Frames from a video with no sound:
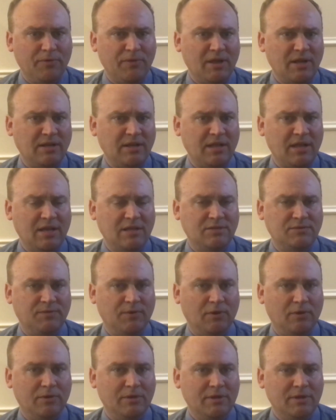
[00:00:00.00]
that to
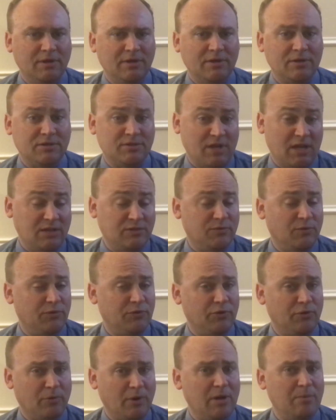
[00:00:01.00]
Kaysville, because Kaysville is
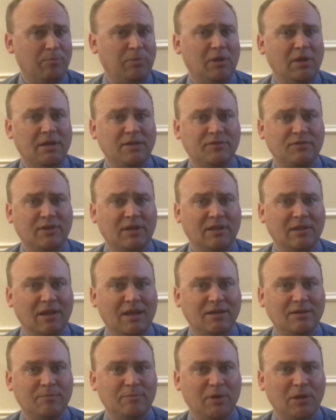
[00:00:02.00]
a great place and I'd
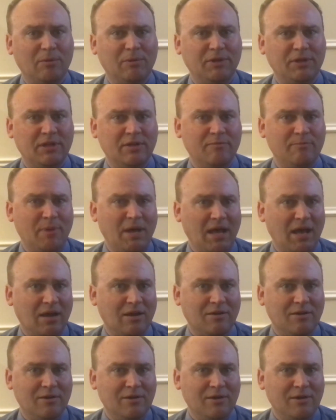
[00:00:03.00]
like to be able to give
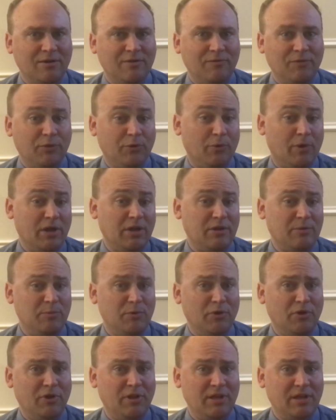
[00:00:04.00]
back for the great
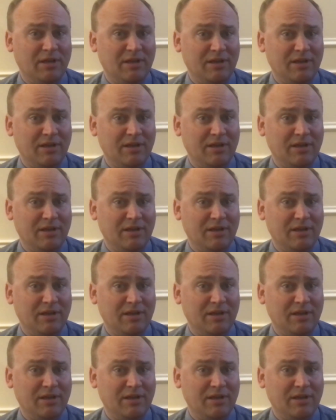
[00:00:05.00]
community it